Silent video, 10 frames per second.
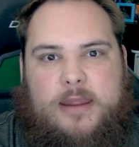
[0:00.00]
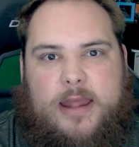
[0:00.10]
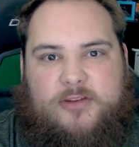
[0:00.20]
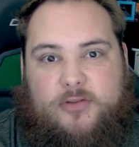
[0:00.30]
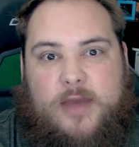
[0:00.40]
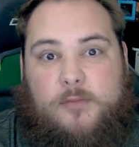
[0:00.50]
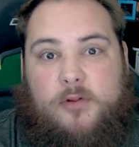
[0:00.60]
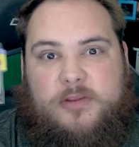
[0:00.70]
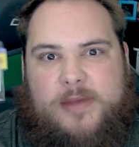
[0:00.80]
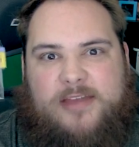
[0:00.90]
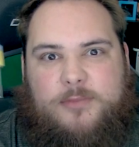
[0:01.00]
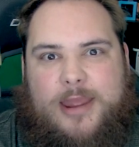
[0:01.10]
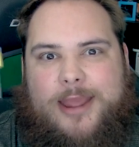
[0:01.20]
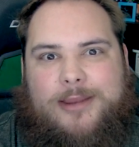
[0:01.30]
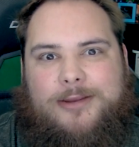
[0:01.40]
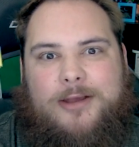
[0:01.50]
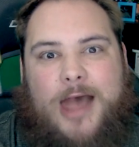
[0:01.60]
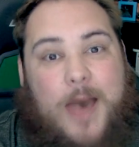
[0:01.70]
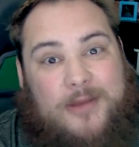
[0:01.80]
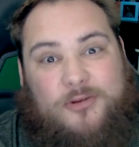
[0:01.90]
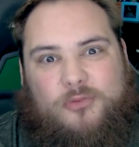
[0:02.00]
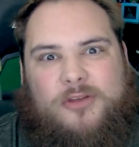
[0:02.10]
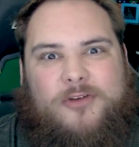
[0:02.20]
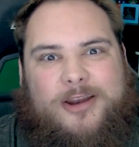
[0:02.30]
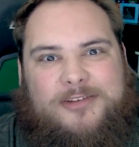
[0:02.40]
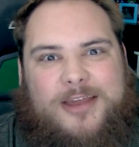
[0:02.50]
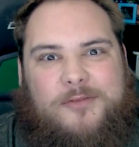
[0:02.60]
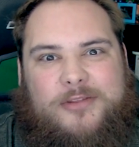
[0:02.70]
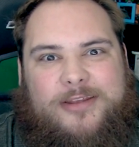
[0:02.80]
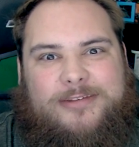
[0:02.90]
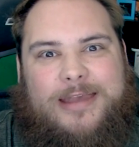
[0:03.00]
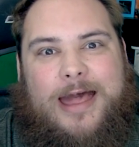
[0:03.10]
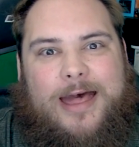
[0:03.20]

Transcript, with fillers: and actually have a multi-pass in my hand. I'm actually really fucking excited for this.